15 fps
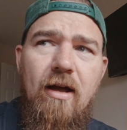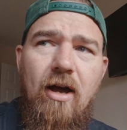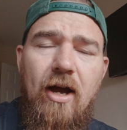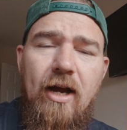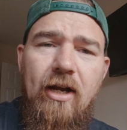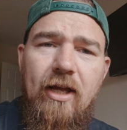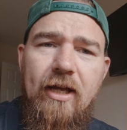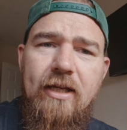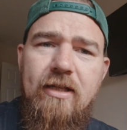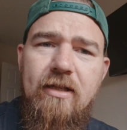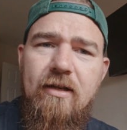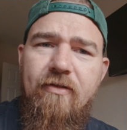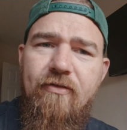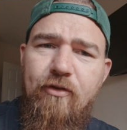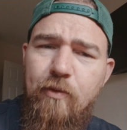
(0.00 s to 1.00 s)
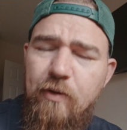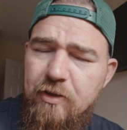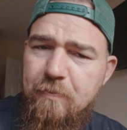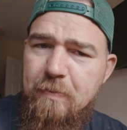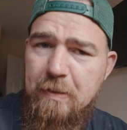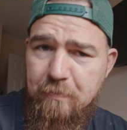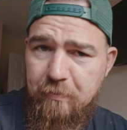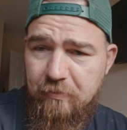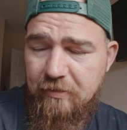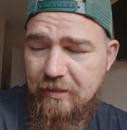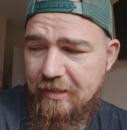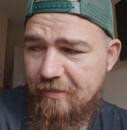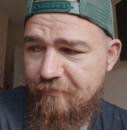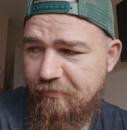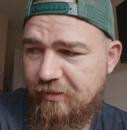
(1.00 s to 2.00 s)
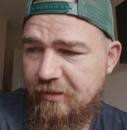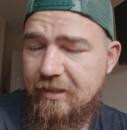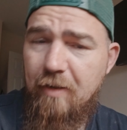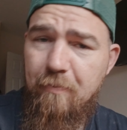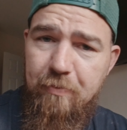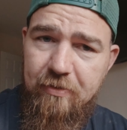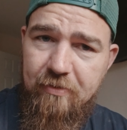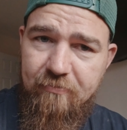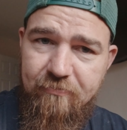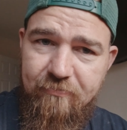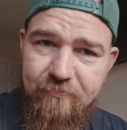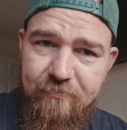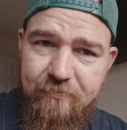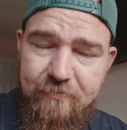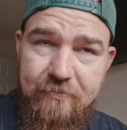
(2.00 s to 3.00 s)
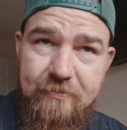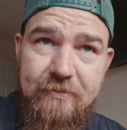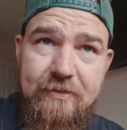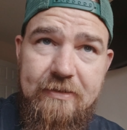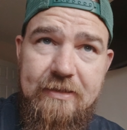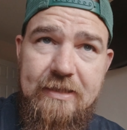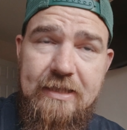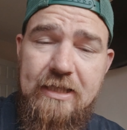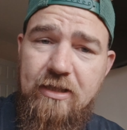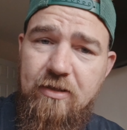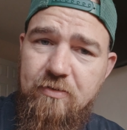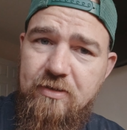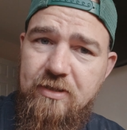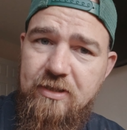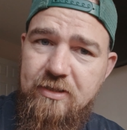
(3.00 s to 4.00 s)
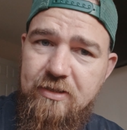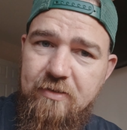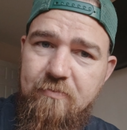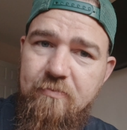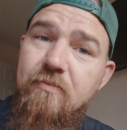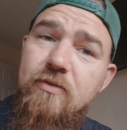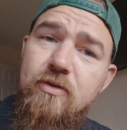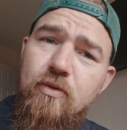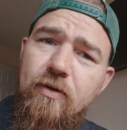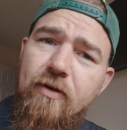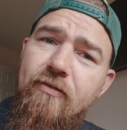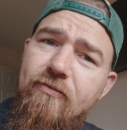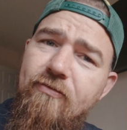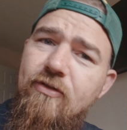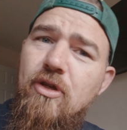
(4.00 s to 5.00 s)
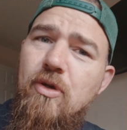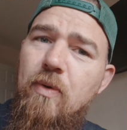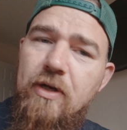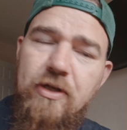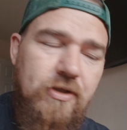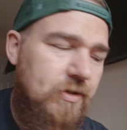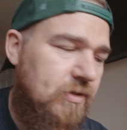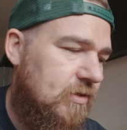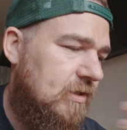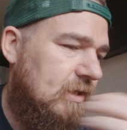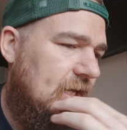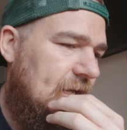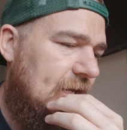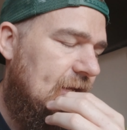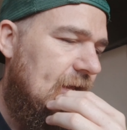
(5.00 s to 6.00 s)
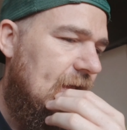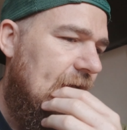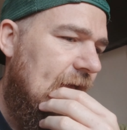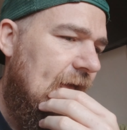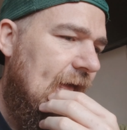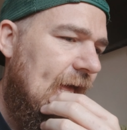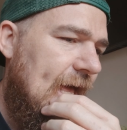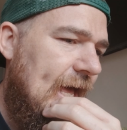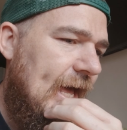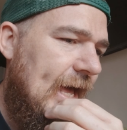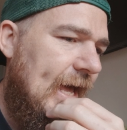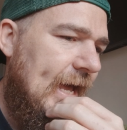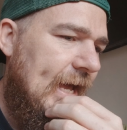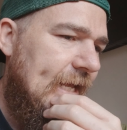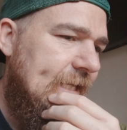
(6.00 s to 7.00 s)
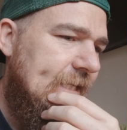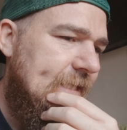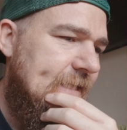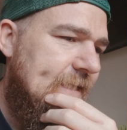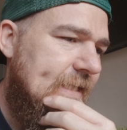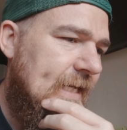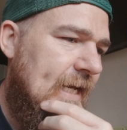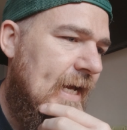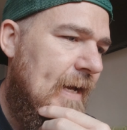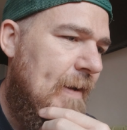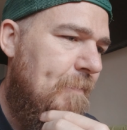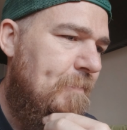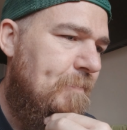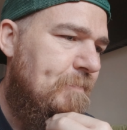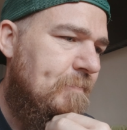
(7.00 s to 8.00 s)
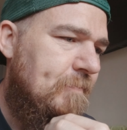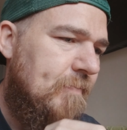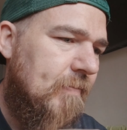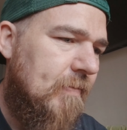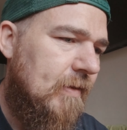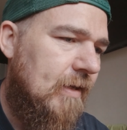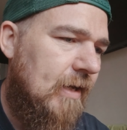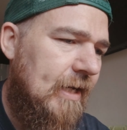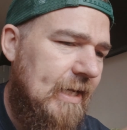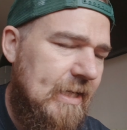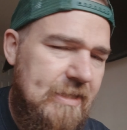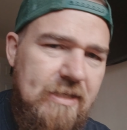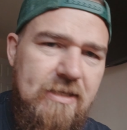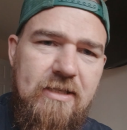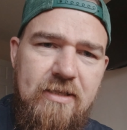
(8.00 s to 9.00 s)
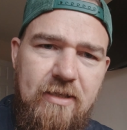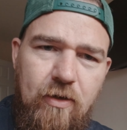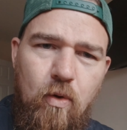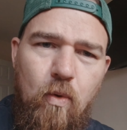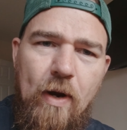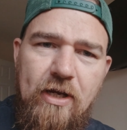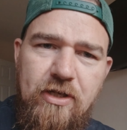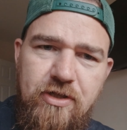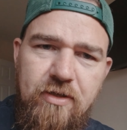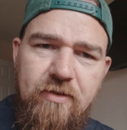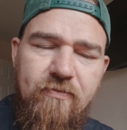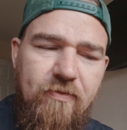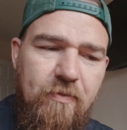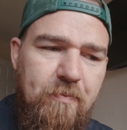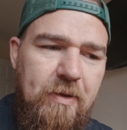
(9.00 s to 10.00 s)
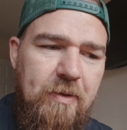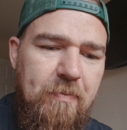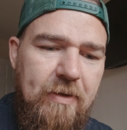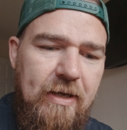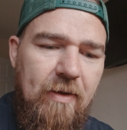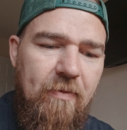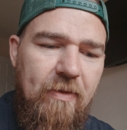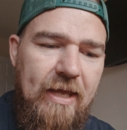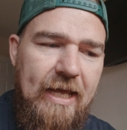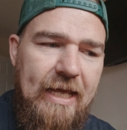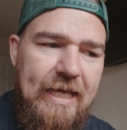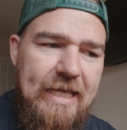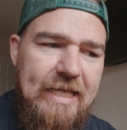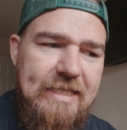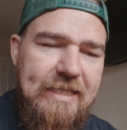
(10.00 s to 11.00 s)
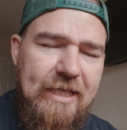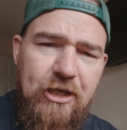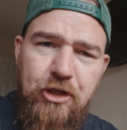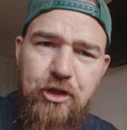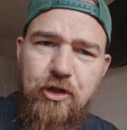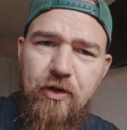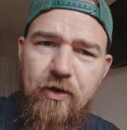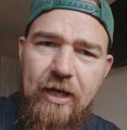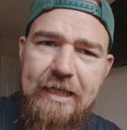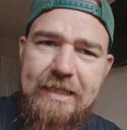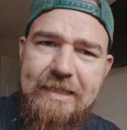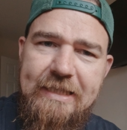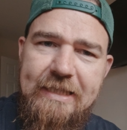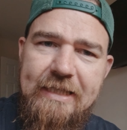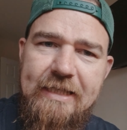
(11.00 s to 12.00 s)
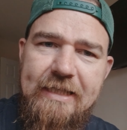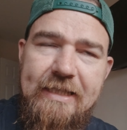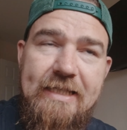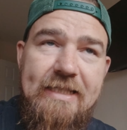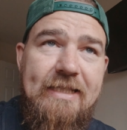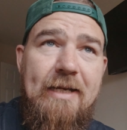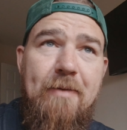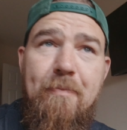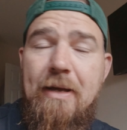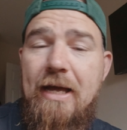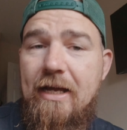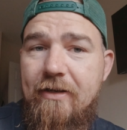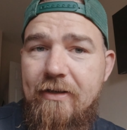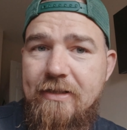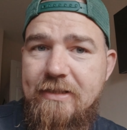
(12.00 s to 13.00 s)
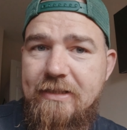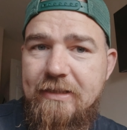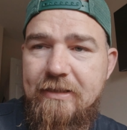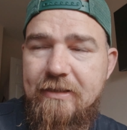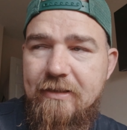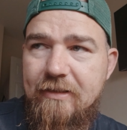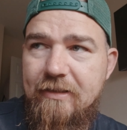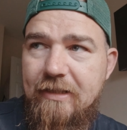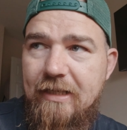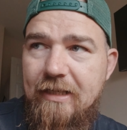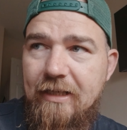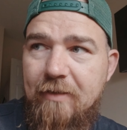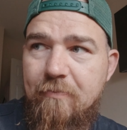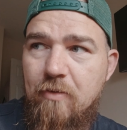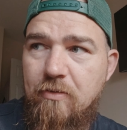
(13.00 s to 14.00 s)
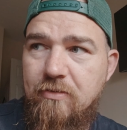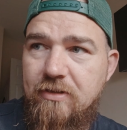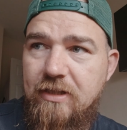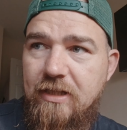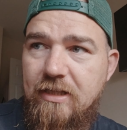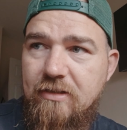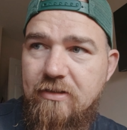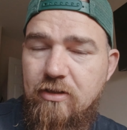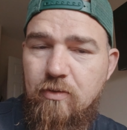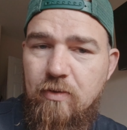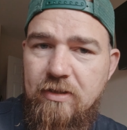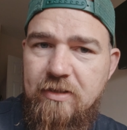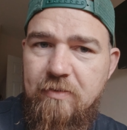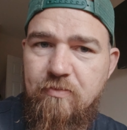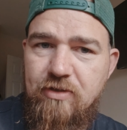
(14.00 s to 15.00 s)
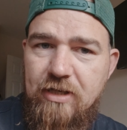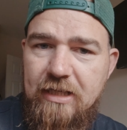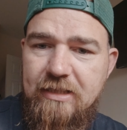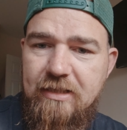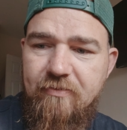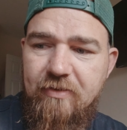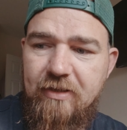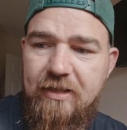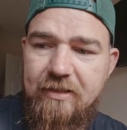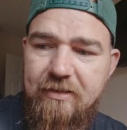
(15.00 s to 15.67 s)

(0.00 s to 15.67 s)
I, like a few other people, have a couple of ecosystems, or a few I should say, and I guess this is a question for people out there. Is that a good idea? Is that a bad idea? And like most things, it's quite subjective.